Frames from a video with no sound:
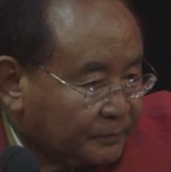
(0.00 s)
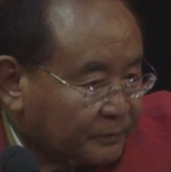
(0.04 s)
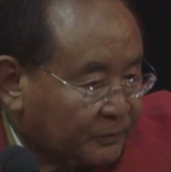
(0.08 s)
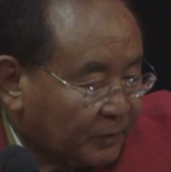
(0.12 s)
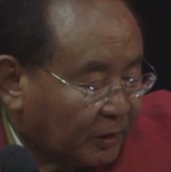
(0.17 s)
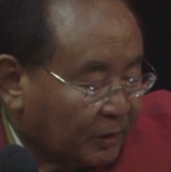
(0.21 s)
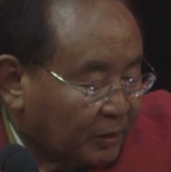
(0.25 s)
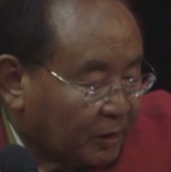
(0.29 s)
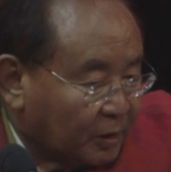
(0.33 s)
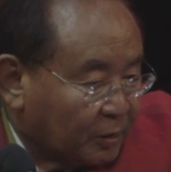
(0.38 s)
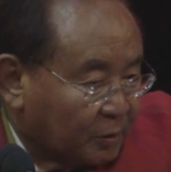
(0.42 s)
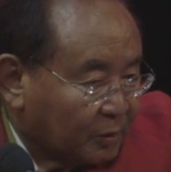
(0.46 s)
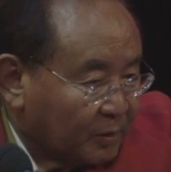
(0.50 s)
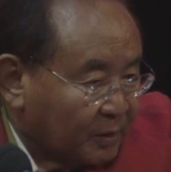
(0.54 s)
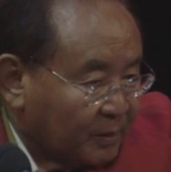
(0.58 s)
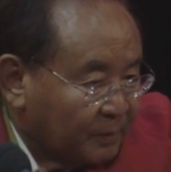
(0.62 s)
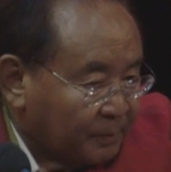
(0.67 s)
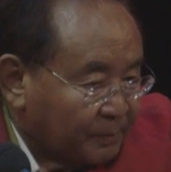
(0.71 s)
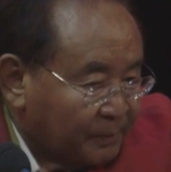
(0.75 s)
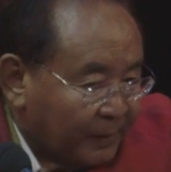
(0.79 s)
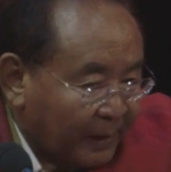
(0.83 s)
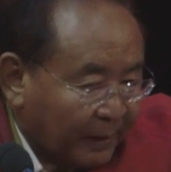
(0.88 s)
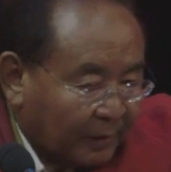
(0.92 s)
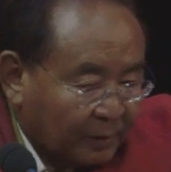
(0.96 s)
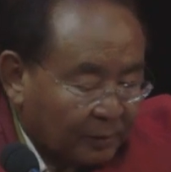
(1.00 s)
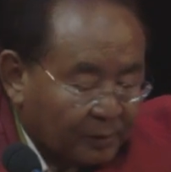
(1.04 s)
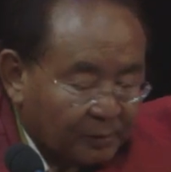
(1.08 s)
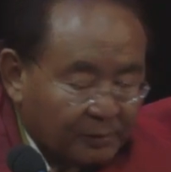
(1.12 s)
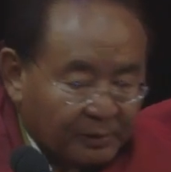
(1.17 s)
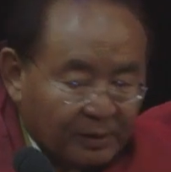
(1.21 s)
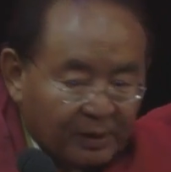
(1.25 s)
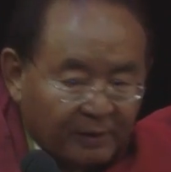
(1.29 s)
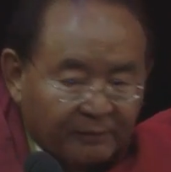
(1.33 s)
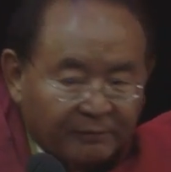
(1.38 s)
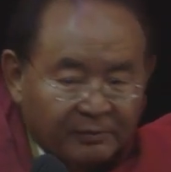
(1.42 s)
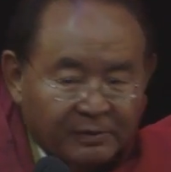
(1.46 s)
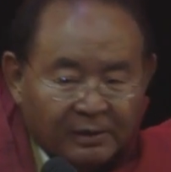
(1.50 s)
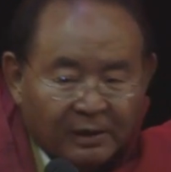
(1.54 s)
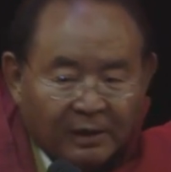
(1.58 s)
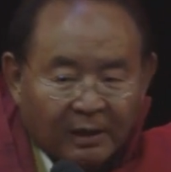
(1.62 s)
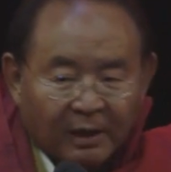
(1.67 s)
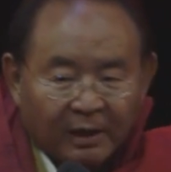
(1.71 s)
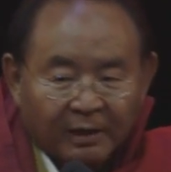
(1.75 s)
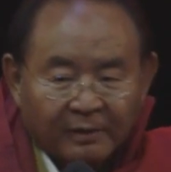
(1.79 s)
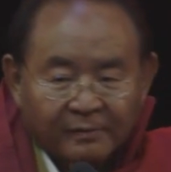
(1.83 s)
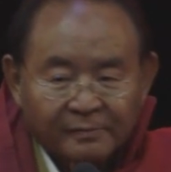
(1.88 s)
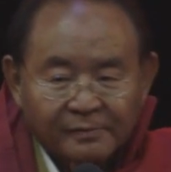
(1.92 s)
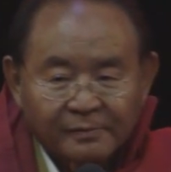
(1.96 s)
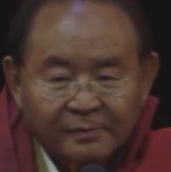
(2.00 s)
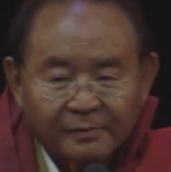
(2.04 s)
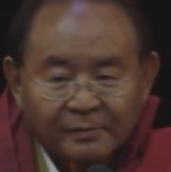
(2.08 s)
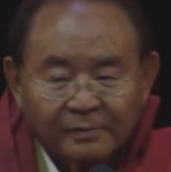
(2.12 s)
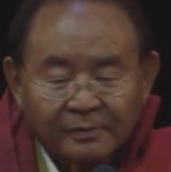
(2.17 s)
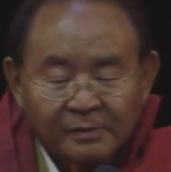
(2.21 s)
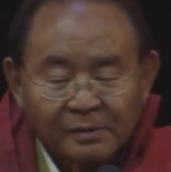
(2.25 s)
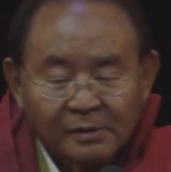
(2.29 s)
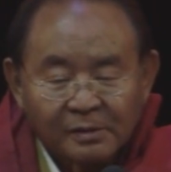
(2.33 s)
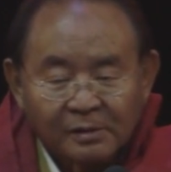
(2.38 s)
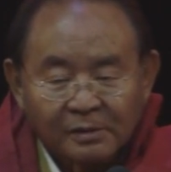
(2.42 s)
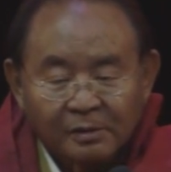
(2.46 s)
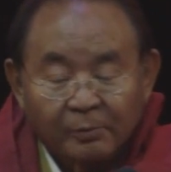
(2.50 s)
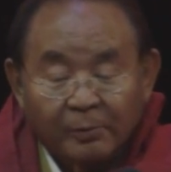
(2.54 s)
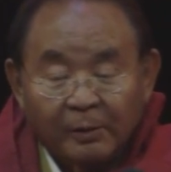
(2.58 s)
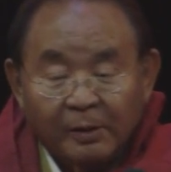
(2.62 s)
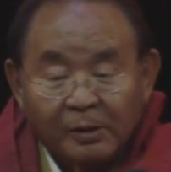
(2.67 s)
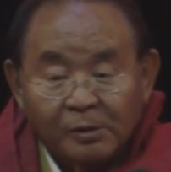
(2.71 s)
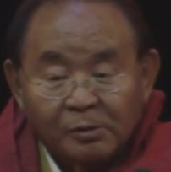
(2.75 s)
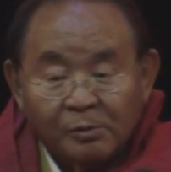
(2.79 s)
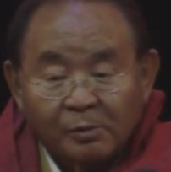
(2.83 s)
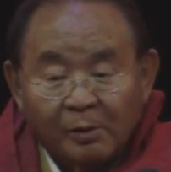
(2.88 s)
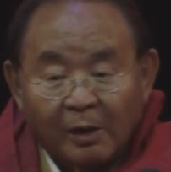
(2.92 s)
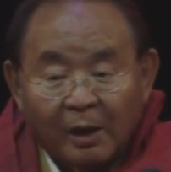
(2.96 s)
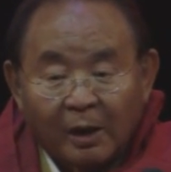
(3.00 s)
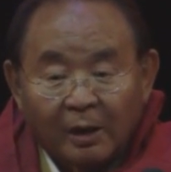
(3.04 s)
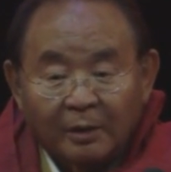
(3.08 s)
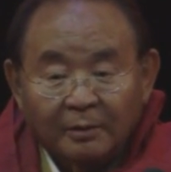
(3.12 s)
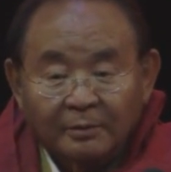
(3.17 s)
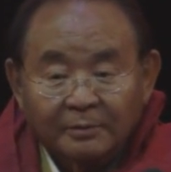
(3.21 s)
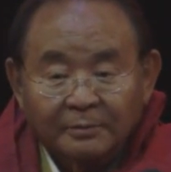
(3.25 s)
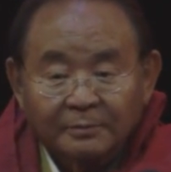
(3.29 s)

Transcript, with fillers: You need to impact on everyday life, the way you are.